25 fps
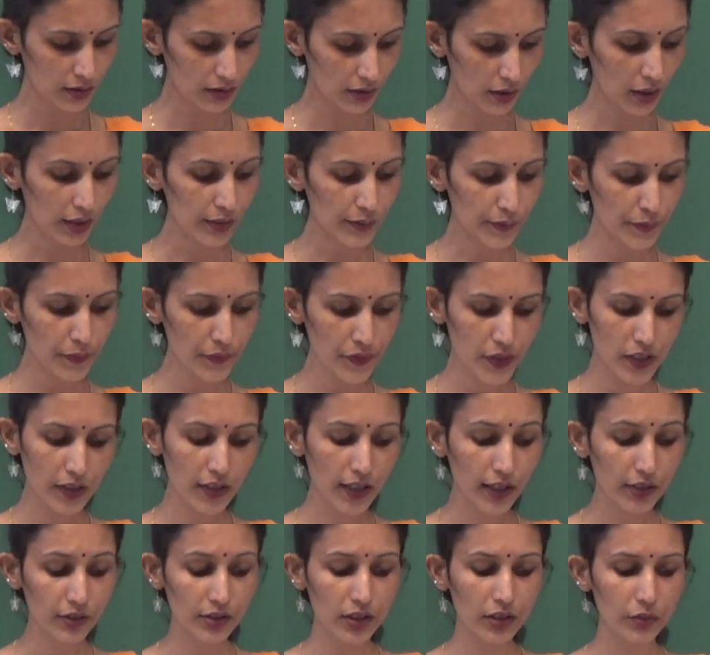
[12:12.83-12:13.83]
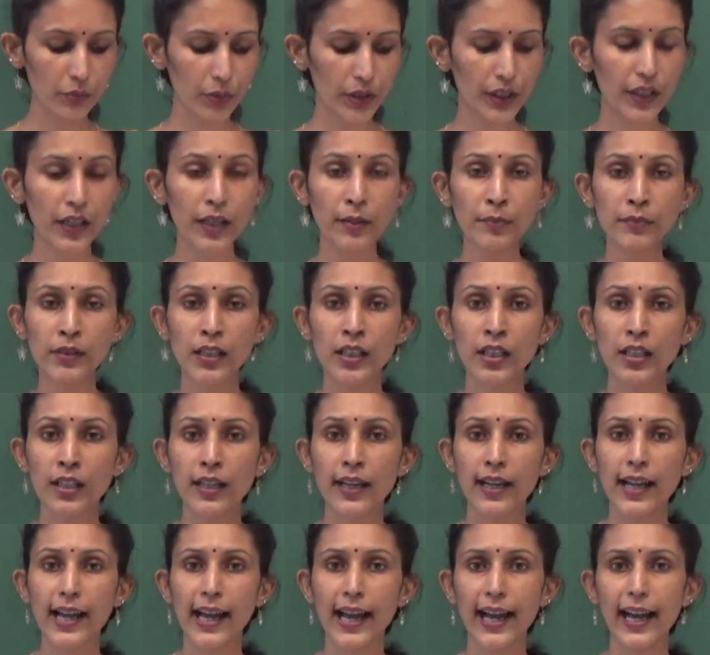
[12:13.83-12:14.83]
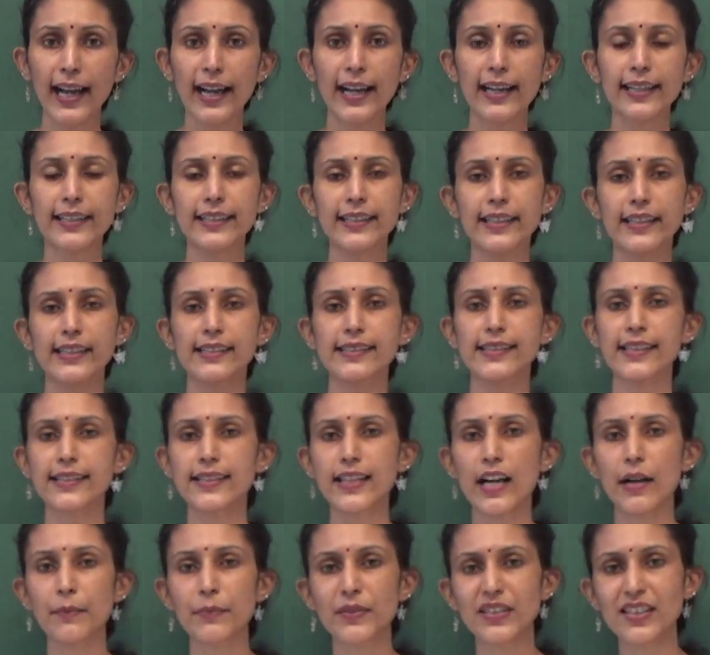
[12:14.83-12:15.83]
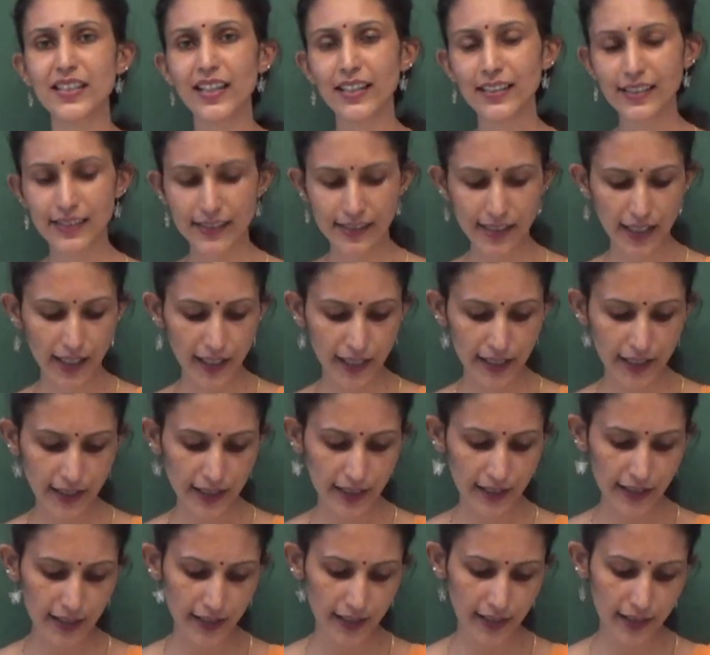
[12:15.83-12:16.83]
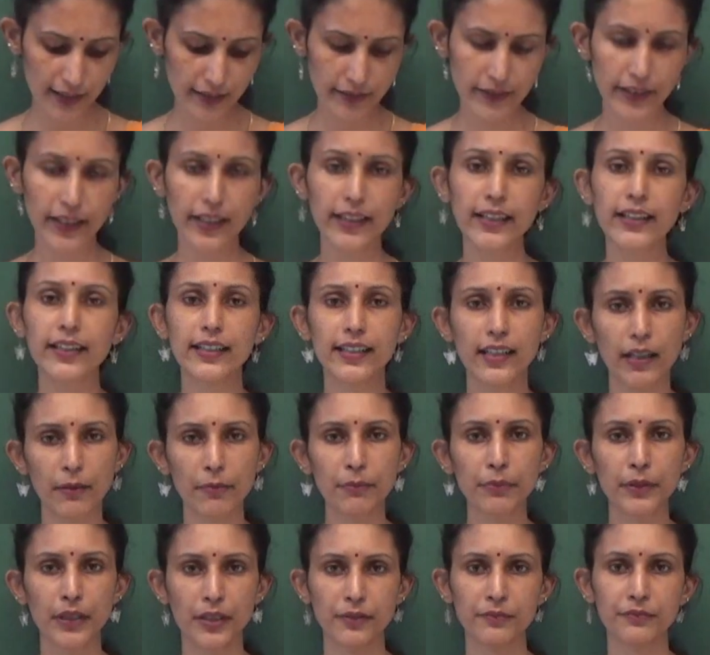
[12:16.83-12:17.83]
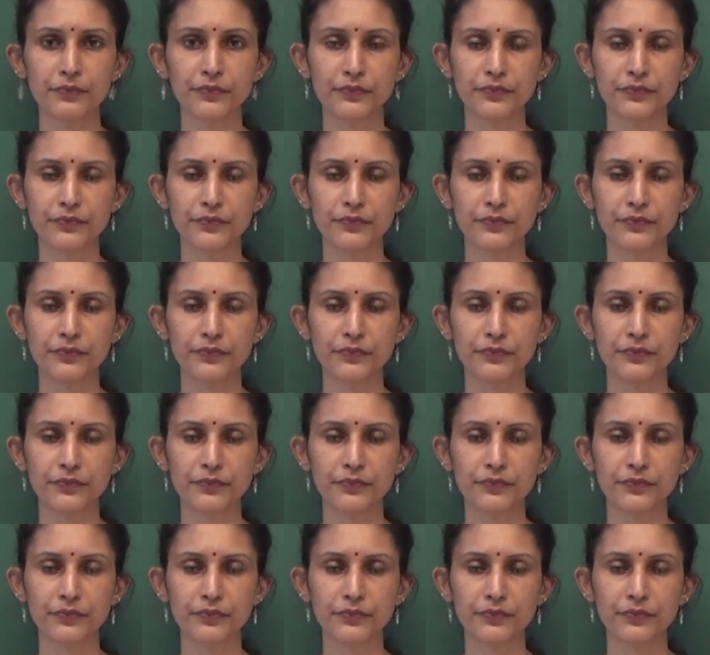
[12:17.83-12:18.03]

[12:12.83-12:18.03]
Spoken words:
Yes, 50,000 with him. And he set up a textile trading company.